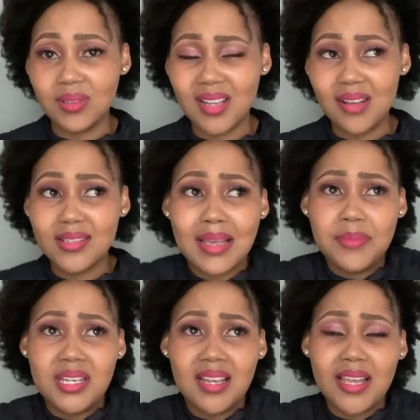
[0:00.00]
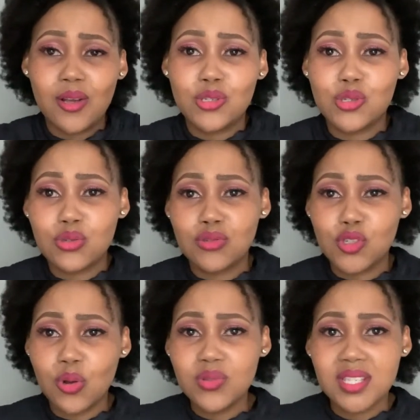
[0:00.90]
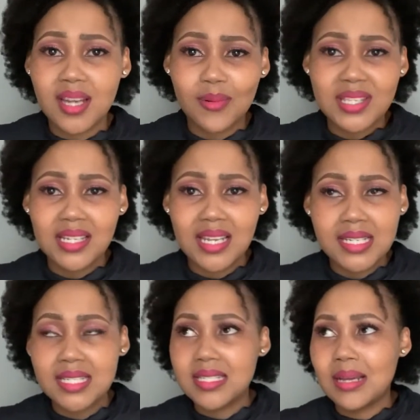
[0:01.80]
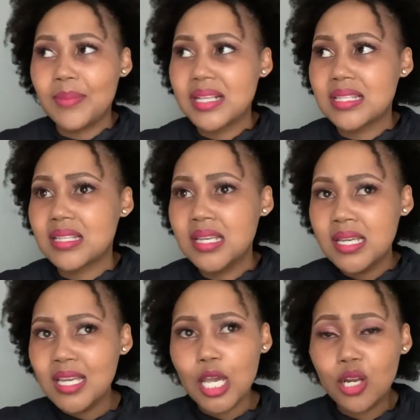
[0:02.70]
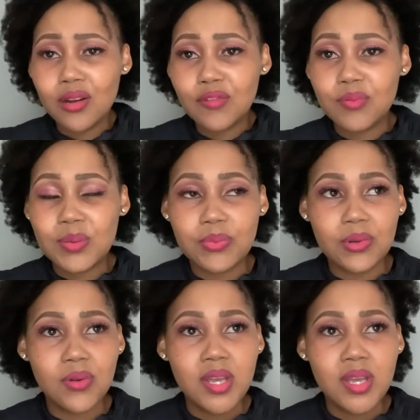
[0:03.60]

I got chosen. I was selected amongst a lot of people.